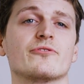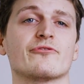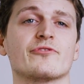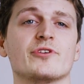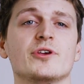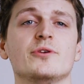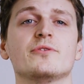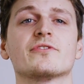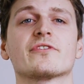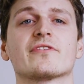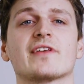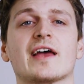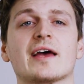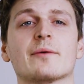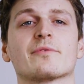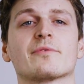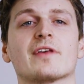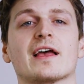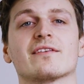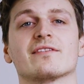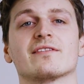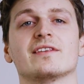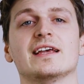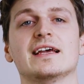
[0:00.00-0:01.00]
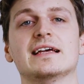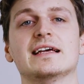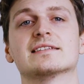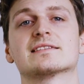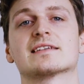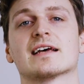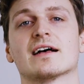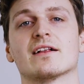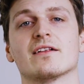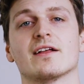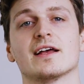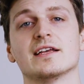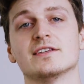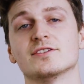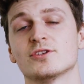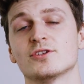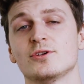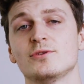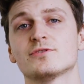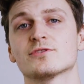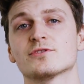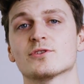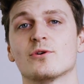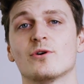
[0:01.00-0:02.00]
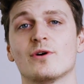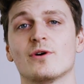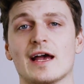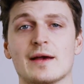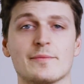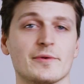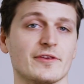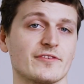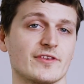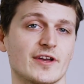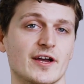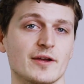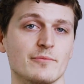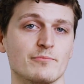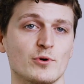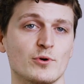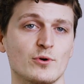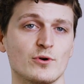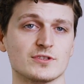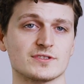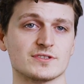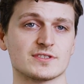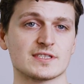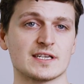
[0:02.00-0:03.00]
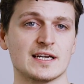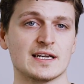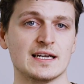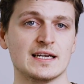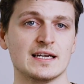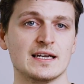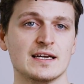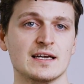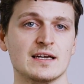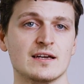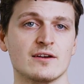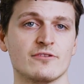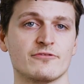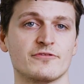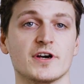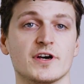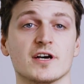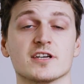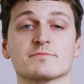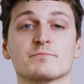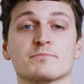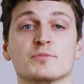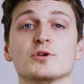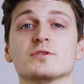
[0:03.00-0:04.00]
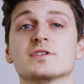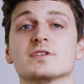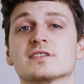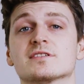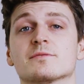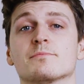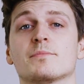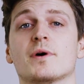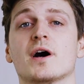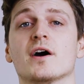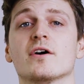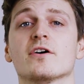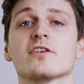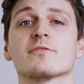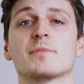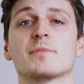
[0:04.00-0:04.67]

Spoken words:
few steps as the Intel Asus or MSI boards. First, boot into BIOS